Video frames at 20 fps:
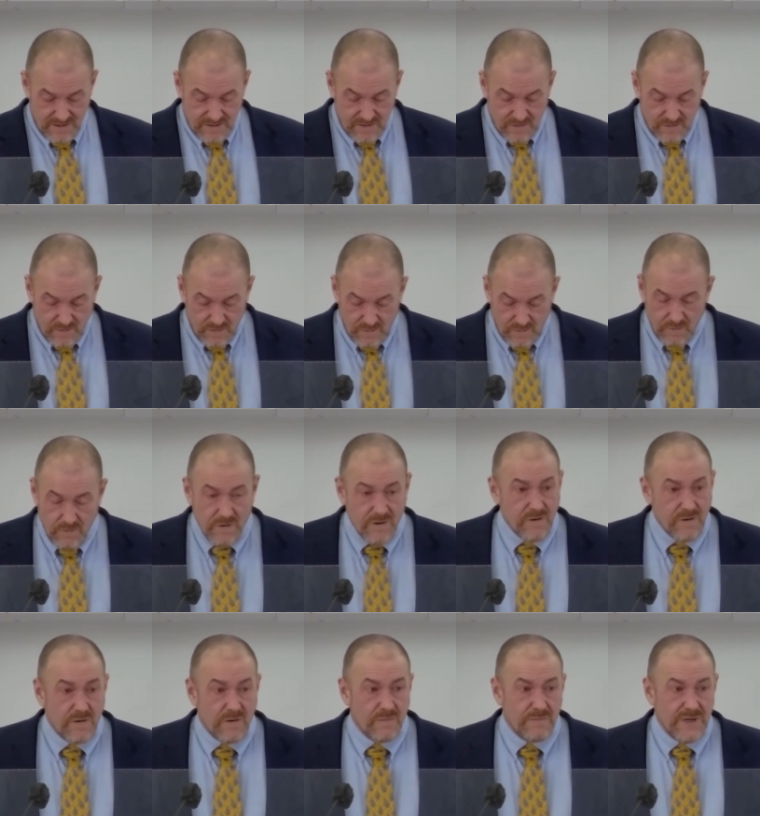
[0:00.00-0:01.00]

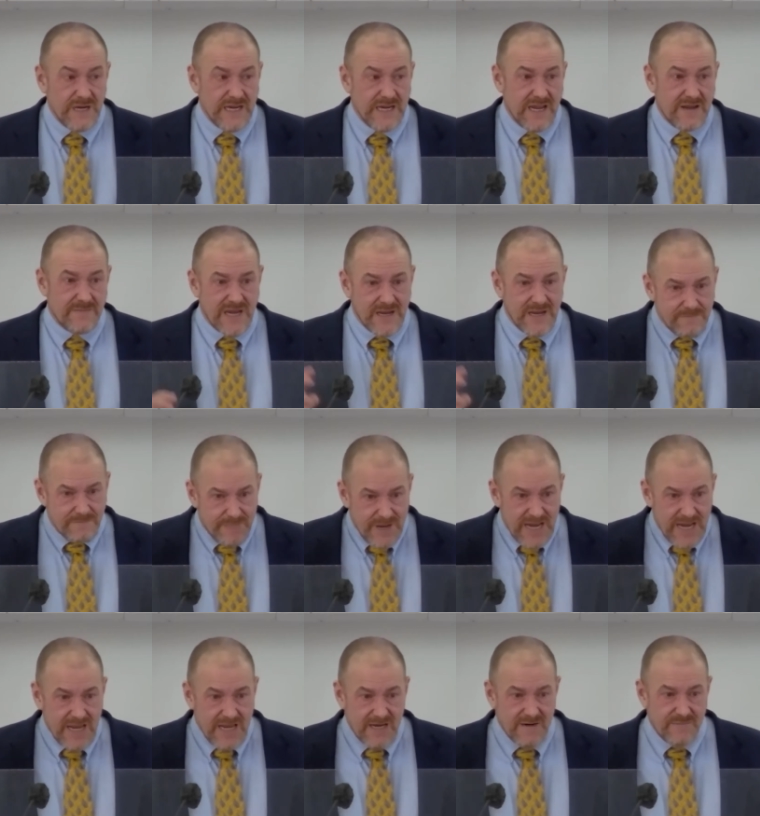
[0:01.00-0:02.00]
who became a
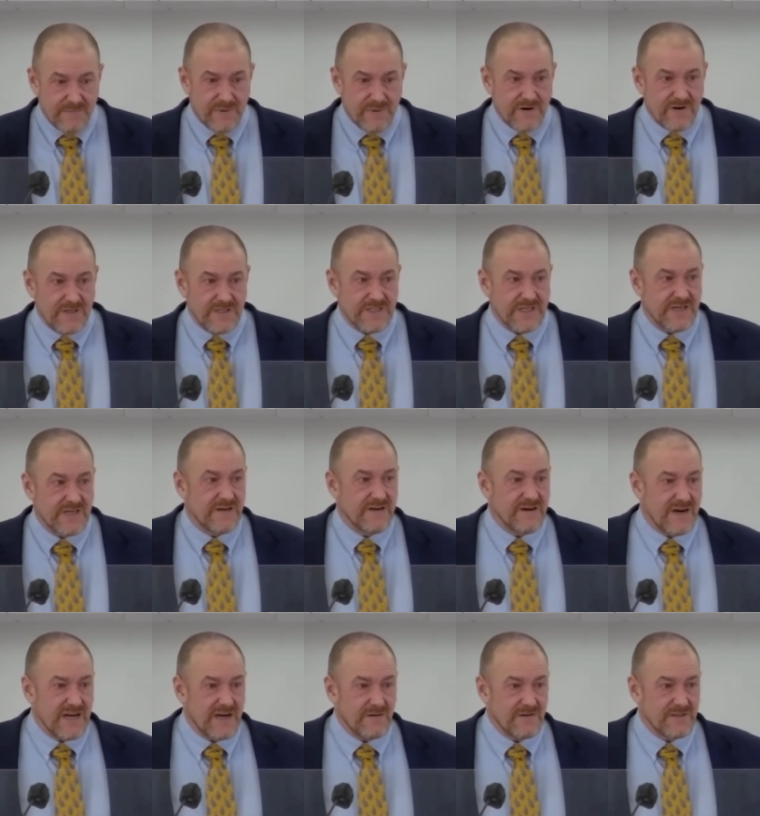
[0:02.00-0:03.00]
banned person
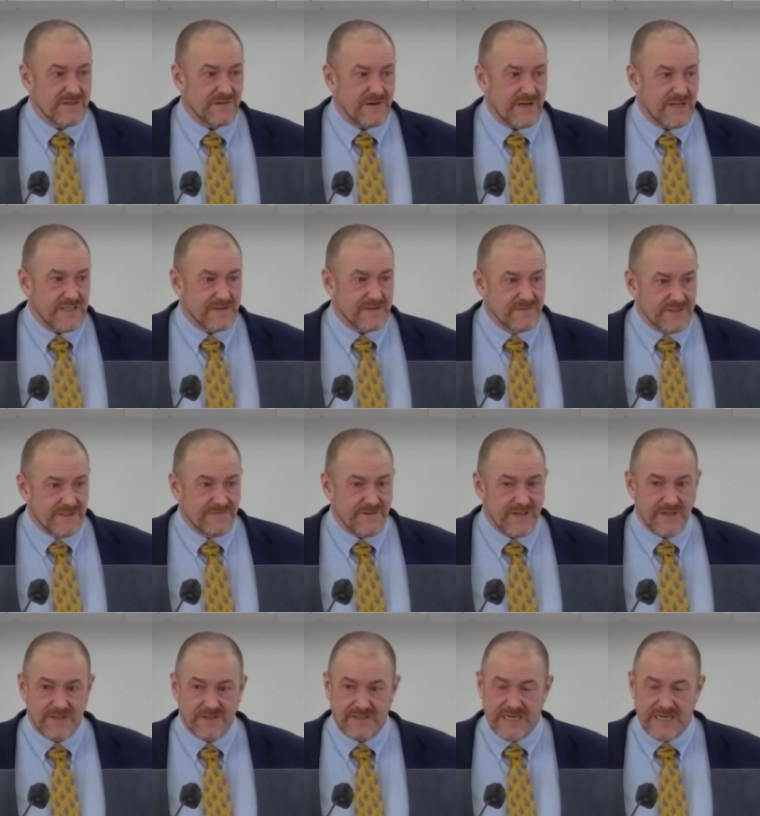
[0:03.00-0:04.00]
under house arrest and was
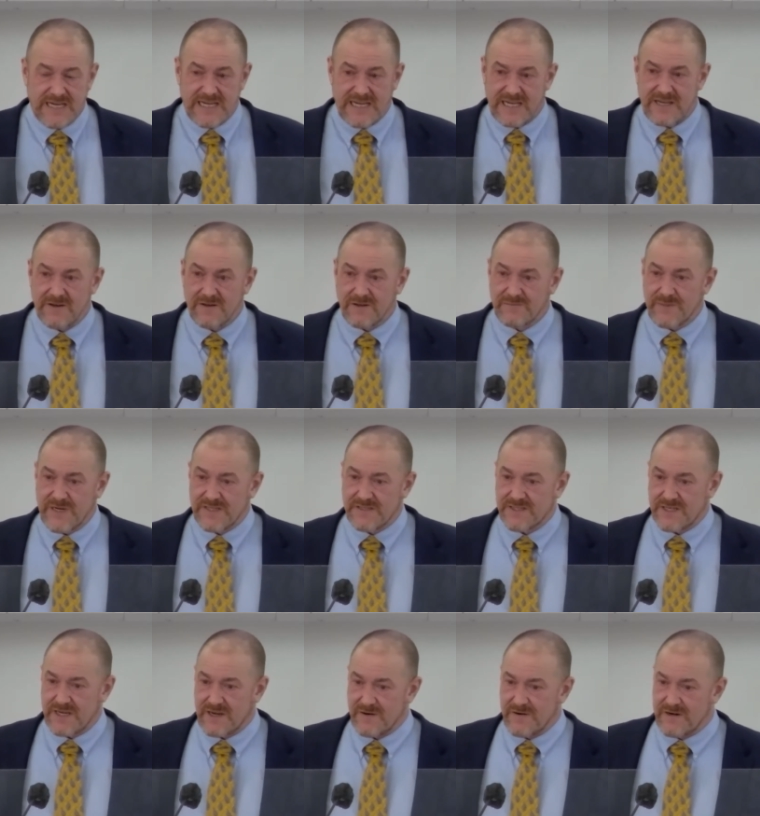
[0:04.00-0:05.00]
eventually killed by
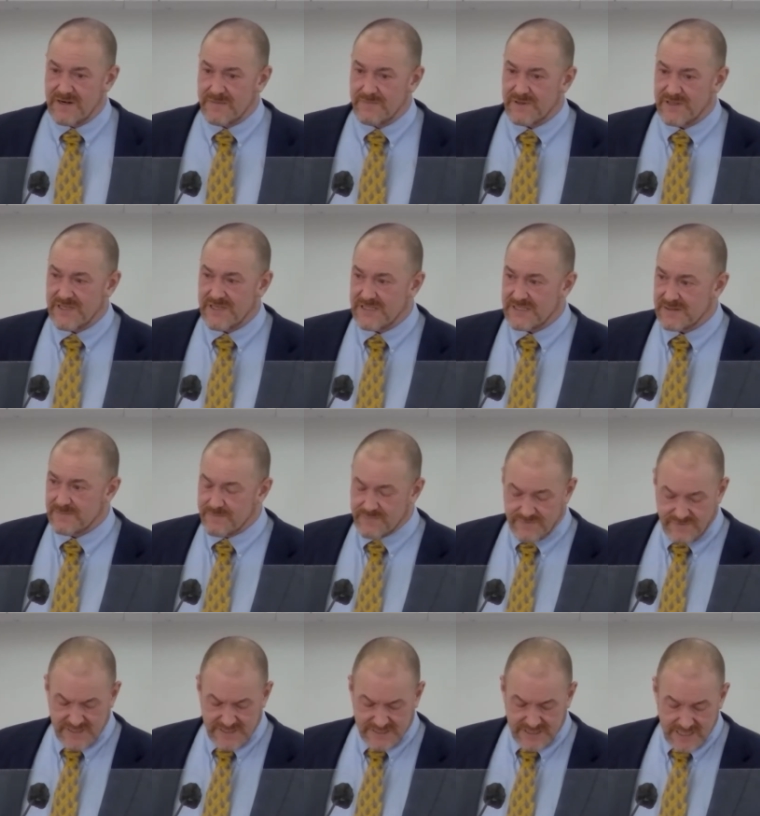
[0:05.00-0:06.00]
security police in
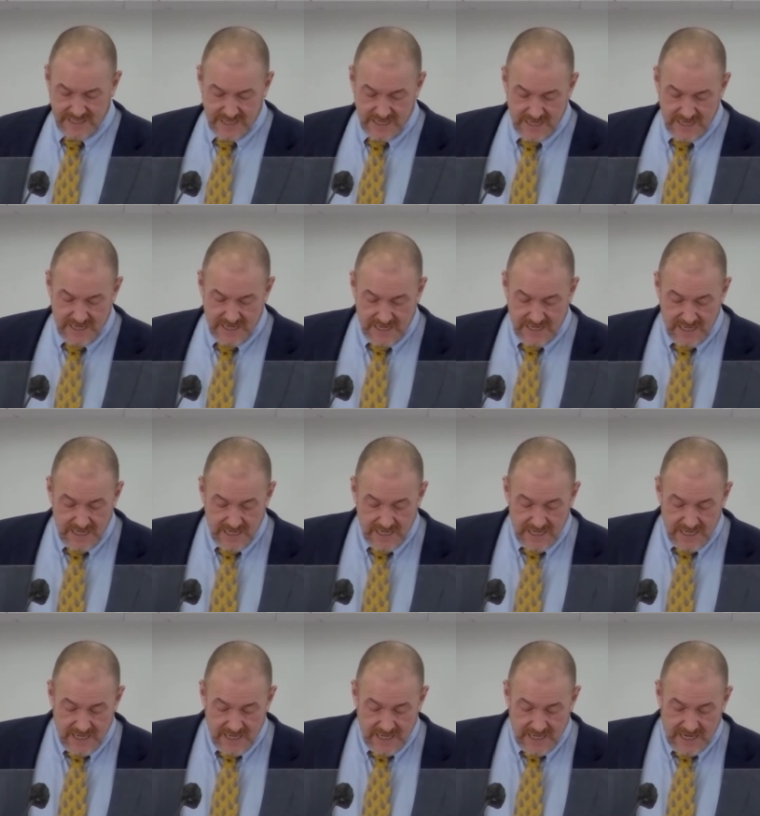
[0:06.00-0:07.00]
prison,
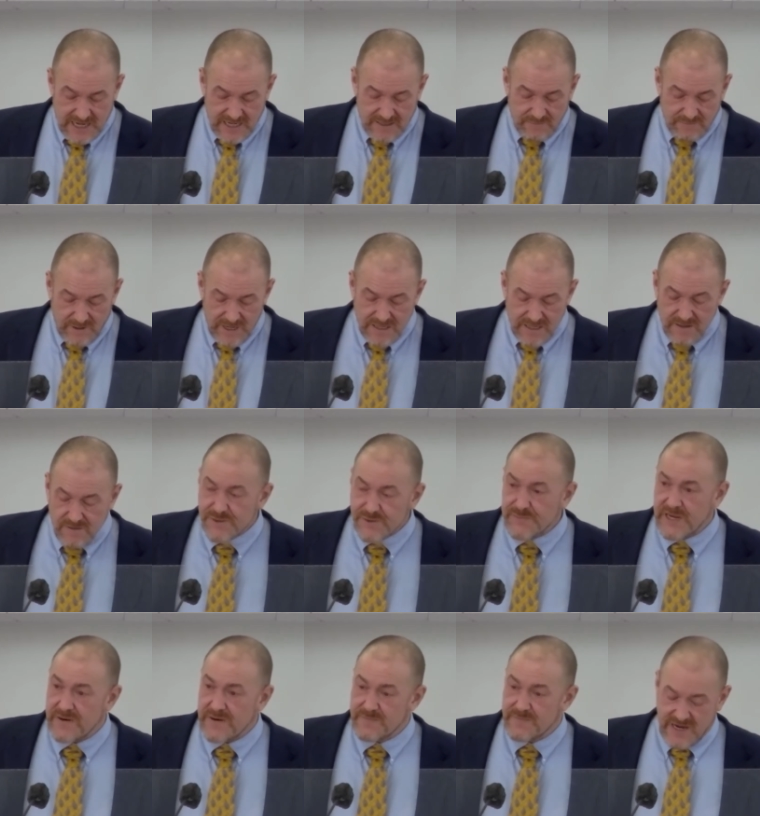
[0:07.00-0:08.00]
and white
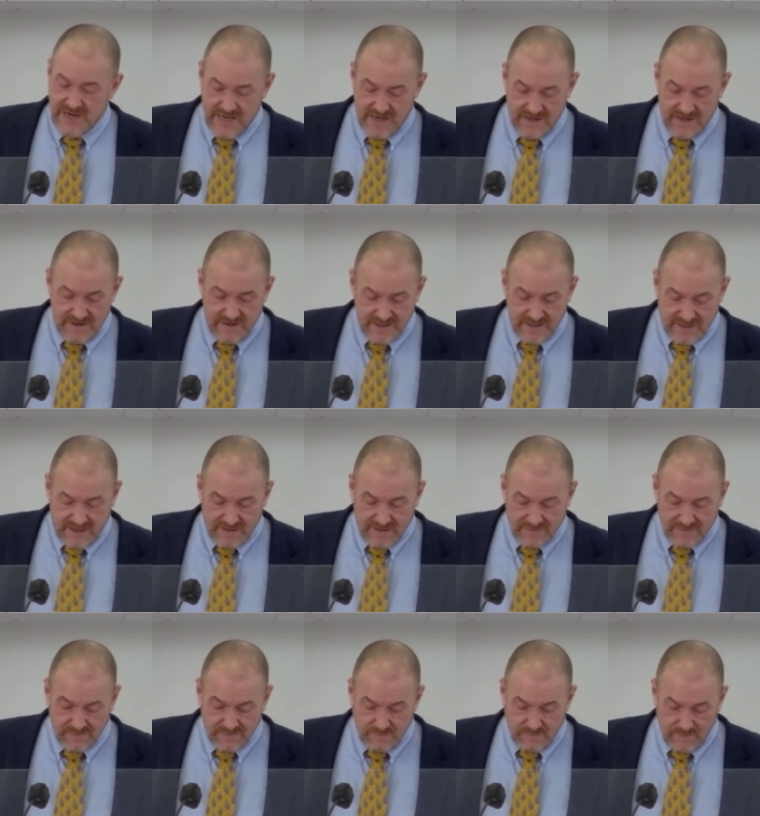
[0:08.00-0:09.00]
newspaper editor
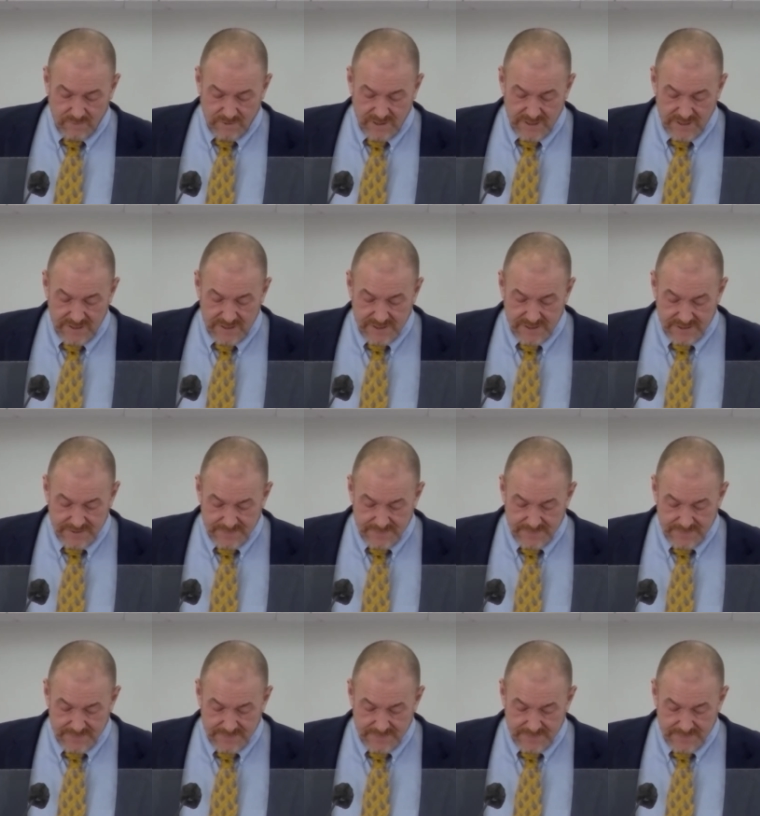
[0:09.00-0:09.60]
Donald Woods.